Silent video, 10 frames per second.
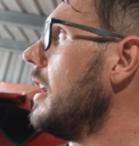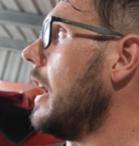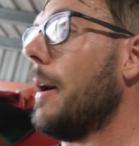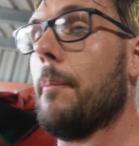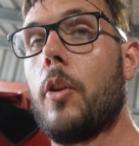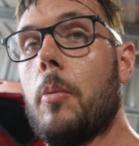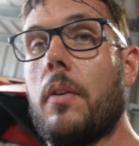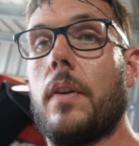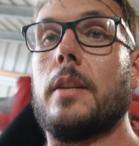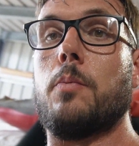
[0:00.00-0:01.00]
on my
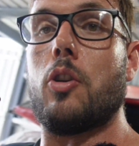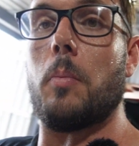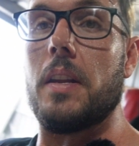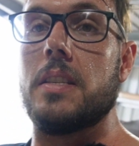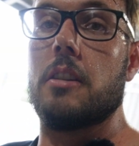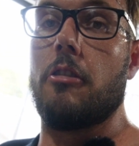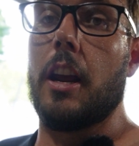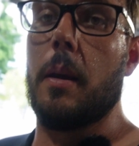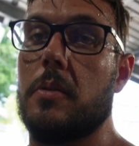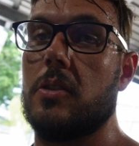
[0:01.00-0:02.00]
Facebook, on my
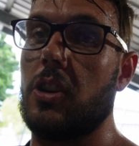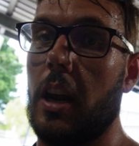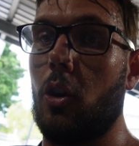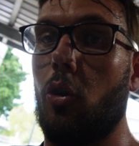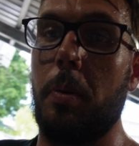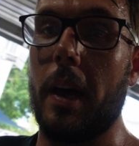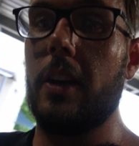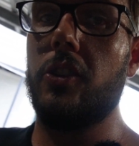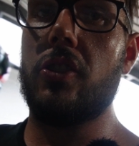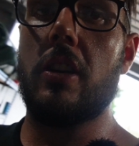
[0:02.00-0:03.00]
Instagram, share your
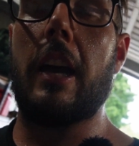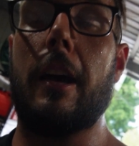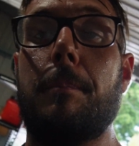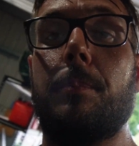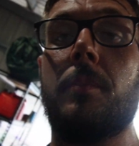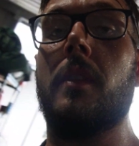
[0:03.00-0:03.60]
page, and